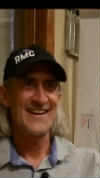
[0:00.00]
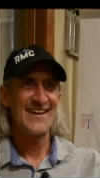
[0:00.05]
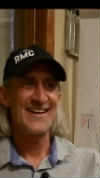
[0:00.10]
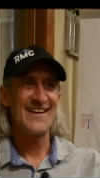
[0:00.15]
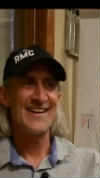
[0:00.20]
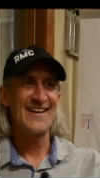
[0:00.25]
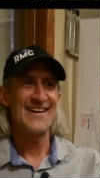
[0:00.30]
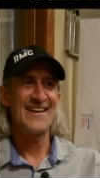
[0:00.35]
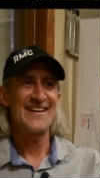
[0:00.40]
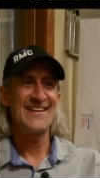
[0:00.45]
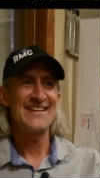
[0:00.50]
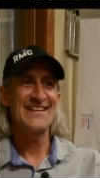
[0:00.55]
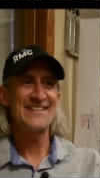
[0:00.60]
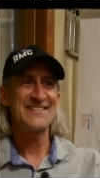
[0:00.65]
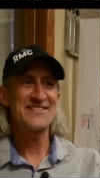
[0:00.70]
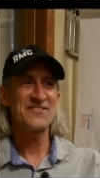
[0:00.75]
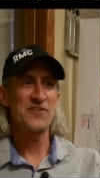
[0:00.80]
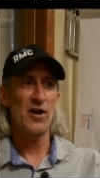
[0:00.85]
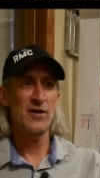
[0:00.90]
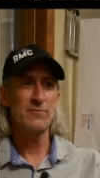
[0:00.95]
And
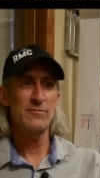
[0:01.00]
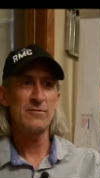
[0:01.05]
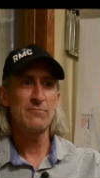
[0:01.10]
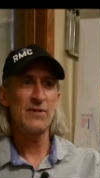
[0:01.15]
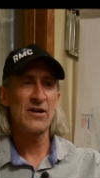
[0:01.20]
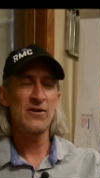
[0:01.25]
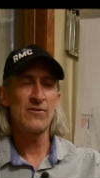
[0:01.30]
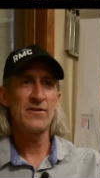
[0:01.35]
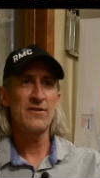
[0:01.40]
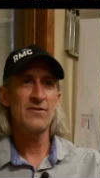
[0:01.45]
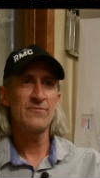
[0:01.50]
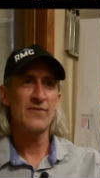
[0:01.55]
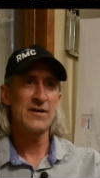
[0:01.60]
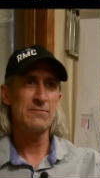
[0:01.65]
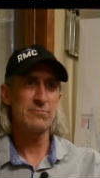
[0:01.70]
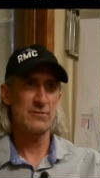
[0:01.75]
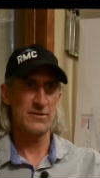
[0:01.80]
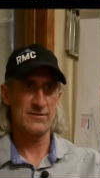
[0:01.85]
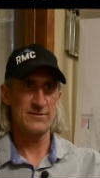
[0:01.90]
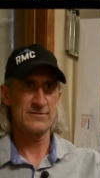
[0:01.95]
it's got to be bigger than the
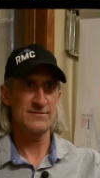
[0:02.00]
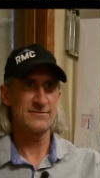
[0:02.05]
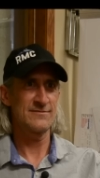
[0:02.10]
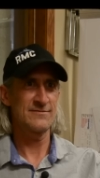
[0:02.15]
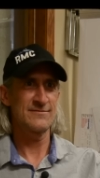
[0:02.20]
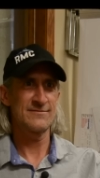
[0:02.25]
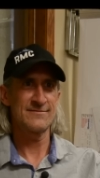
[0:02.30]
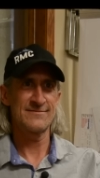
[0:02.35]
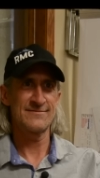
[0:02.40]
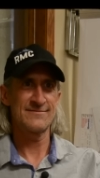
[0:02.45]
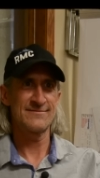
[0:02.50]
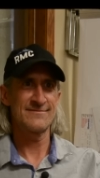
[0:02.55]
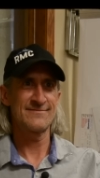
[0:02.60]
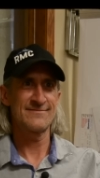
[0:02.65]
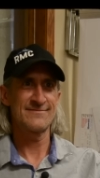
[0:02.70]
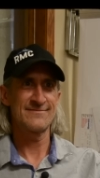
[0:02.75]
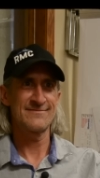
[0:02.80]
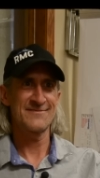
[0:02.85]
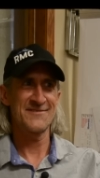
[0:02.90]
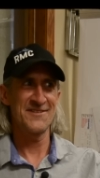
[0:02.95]
Viper
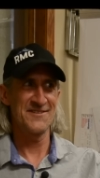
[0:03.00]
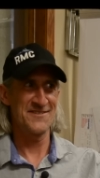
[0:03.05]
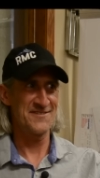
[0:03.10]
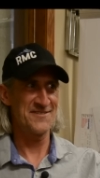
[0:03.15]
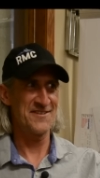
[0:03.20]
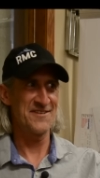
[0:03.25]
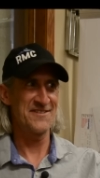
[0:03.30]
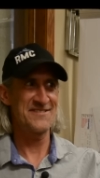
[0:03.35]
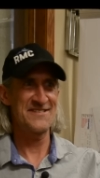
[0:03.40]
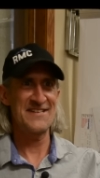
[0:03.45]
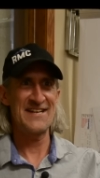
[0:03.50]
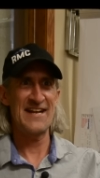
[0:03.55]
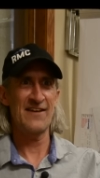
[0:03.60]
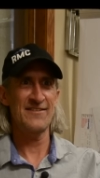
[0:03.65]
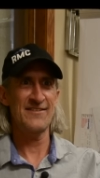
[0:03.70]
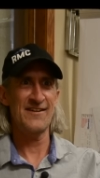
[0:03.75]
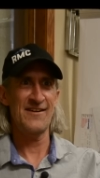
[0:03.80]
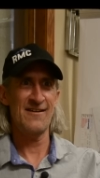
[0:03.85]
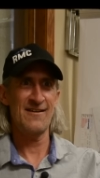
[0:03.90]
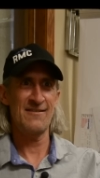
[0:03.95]
because it's going to sit
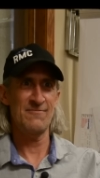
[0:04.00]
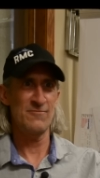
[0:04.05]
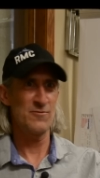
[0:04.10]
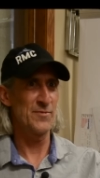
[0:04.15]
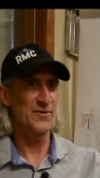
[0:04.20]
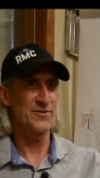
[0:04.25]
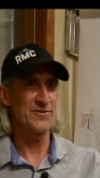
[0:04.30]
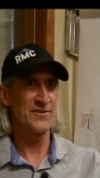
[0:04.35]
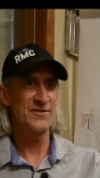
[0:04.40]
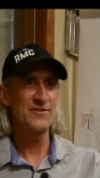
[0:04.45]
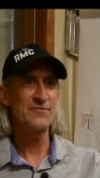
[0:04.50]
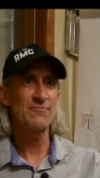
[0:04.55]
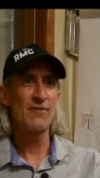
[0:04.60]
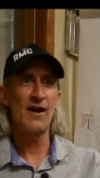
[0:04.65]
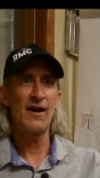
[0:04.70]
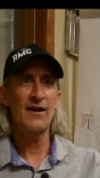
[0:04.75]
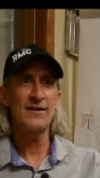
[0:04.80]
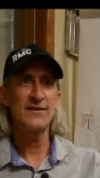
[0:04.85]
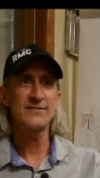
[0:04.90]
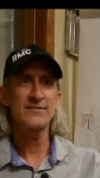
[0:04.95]
out there and we're building a new
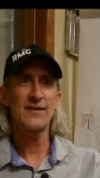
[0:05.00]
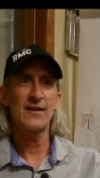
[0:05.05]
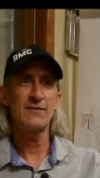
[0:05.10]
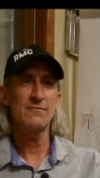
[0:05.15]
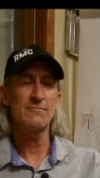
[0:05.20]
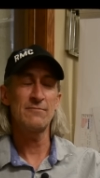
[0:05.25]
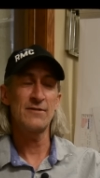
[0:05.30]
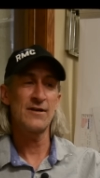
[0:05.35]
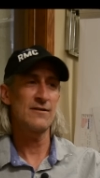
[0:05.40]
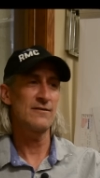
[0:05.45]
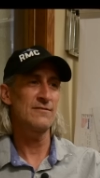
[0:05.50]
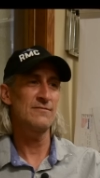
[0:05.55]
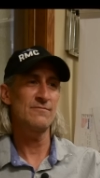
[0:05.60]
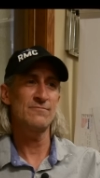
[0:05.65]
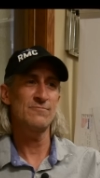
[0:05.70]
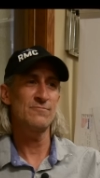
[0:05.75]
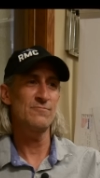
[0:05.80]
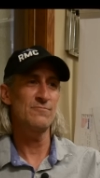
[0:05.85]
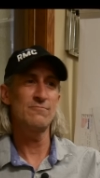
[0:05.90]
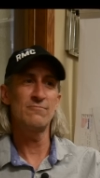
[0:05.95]
ride and it's got to be bigger.
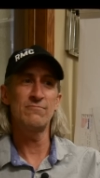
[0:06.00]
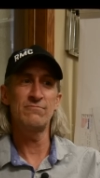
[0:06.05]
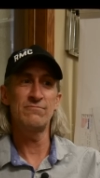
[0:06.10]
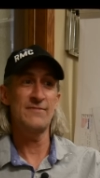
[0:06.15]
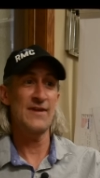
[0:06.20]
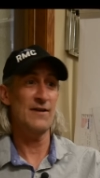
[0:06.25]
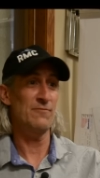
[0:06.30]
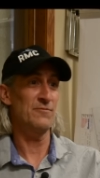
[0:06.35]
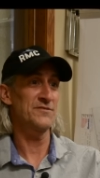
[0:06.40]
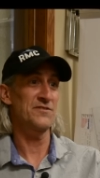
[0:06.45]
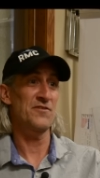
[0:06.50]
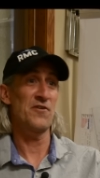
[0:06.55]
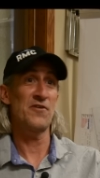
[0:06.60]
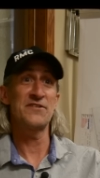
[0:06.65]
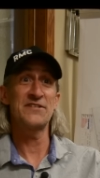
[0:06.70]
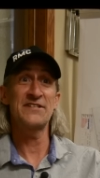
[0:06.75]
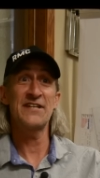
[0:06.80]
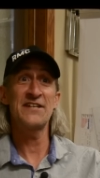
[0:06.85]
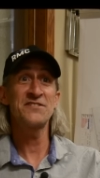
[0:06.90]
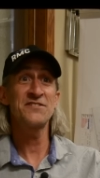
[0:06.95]
And that wasn't
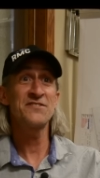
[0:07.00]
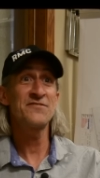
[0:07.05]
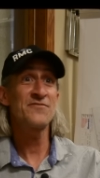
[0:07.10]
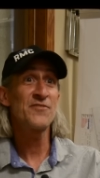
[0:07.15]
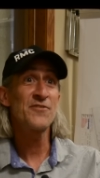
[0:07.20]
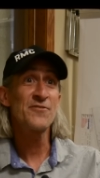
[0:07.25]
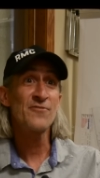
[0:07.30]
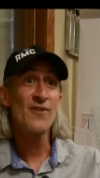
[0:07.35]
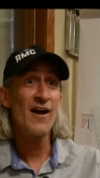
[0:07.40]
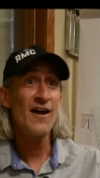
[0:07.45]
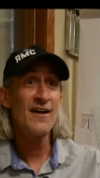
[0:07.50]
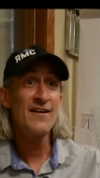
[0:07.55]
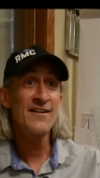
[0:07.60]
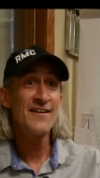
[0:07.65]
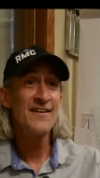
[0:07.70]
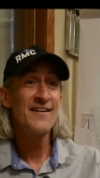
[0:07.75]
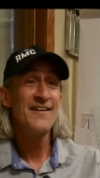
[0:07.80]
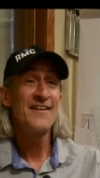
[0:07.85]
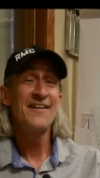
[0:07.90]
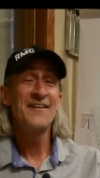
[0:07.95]
our intention for the ride,
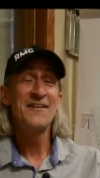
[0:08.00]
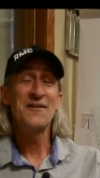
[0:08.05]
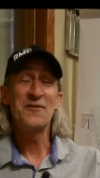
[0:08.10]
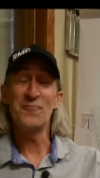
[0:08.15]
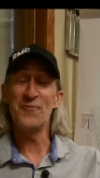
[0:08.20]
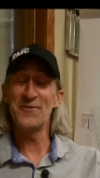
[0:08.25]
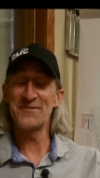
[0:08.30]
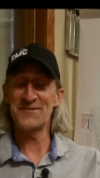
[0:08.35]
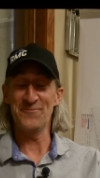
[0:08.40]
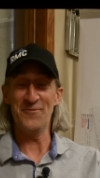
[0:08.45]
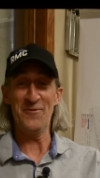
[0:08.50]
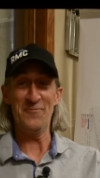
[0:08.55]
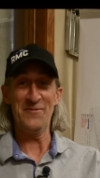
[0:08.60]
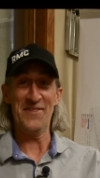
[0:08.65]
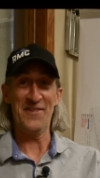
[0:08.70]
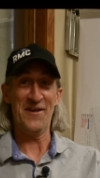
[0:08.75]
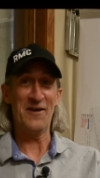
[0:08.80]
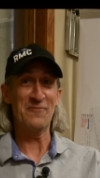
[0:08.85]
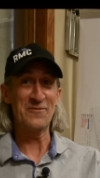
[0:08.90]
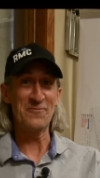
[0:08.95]
wasn't what
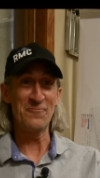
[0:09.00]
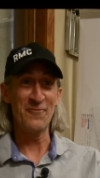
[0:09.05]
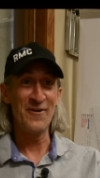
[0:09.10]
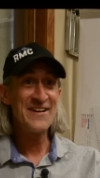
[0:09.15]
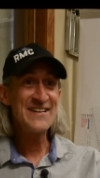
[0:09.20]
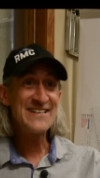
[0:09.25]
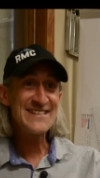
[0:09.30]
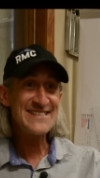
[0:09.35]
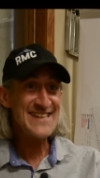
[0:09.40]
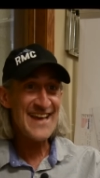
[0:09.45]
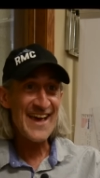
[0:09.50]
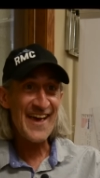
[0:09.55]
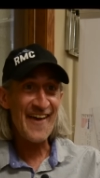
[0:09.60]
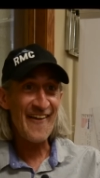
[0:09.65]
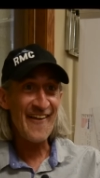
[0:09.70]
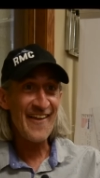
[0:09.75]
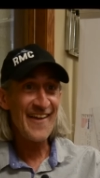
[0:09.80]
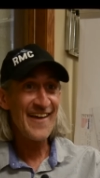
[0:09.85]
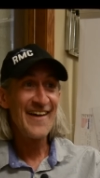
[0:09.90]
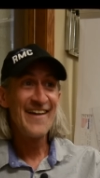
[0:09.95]
we thought we wanted to
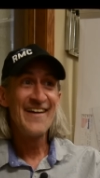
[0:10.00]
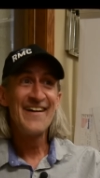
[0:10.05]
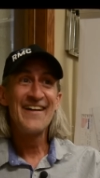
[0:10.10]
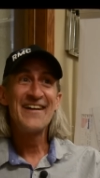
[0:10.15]
sell.